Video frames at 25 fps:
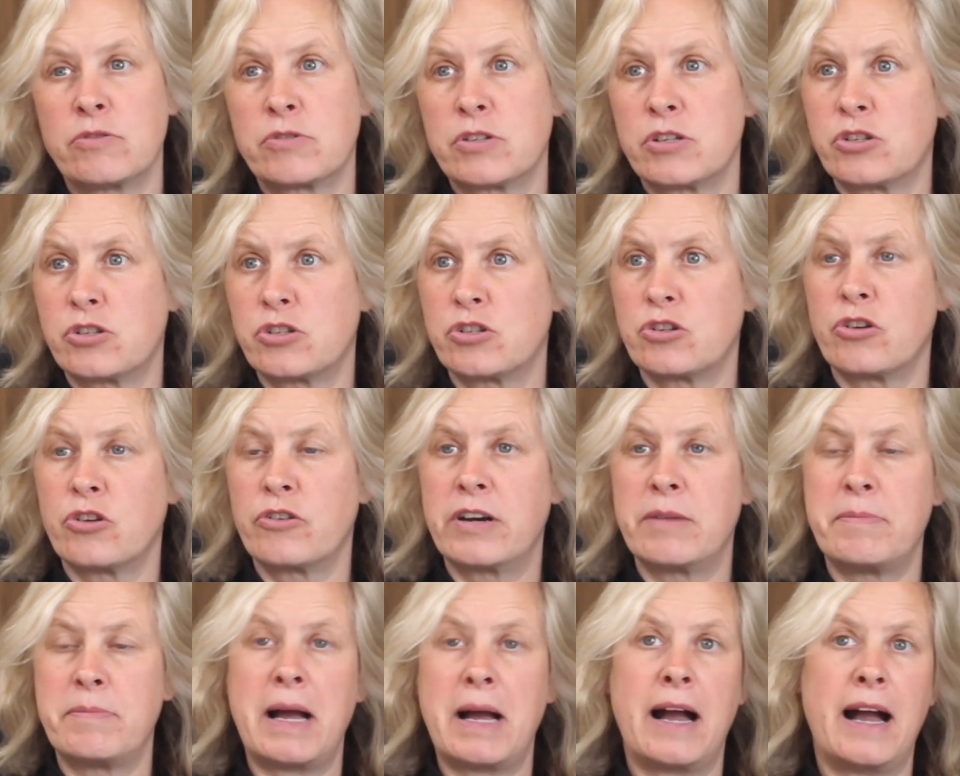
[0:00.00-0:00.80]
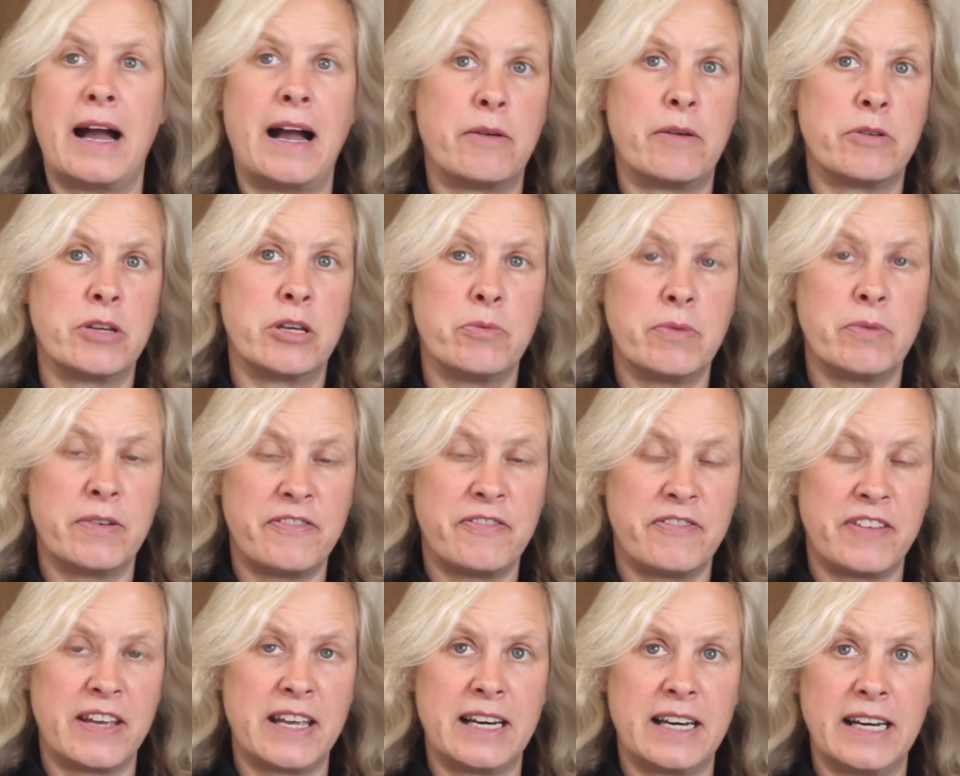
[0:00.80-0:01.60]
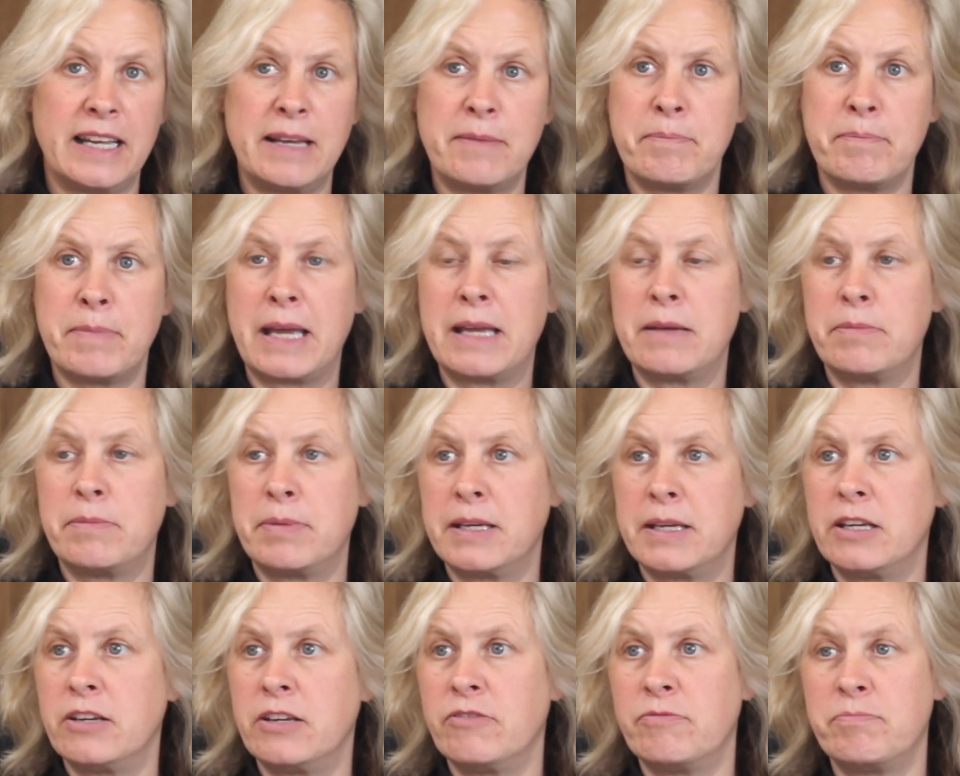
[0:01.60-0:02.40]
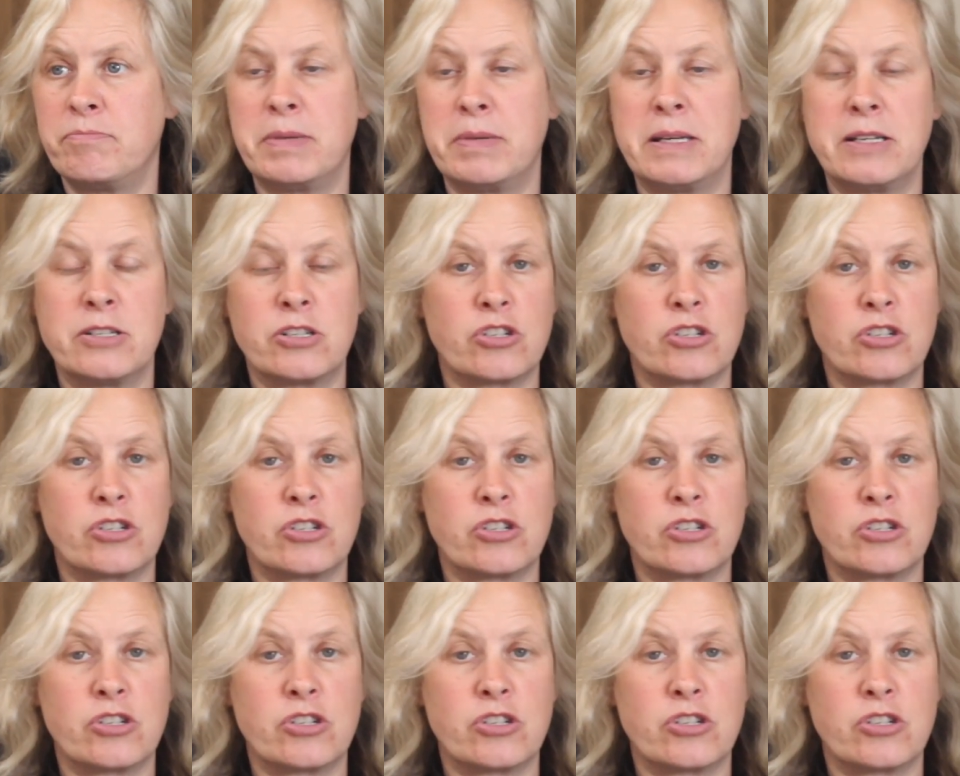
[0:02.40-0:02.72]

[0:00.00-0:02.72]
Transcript: is a story about how you were feeling, maybe you've been